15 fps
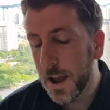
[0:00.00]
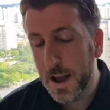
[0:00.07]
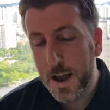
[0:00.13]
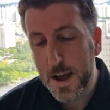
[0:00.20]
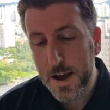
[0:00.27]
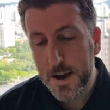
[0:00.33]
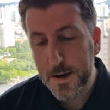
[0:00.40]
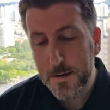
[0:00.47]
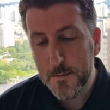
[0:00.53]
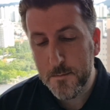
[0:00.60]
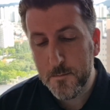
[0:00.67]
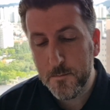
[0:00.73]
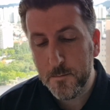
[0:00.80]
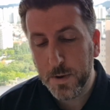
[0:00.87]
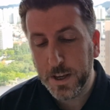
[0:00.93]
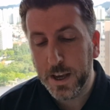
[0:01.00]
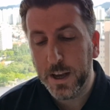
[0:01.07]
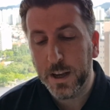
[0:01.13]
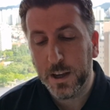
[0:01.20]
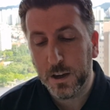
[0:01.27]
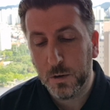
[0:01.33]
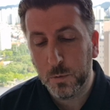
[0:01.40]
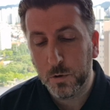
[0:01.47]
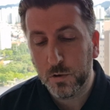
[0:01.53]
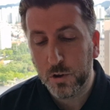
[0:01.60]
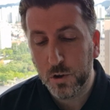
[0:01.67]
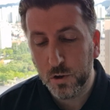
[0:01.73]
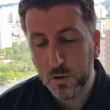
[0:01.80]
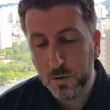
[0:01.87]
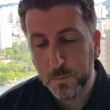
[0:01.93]
Um, yeah, Gil was
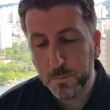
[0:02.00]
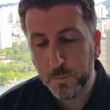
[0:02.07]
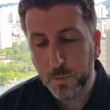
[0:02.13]
good.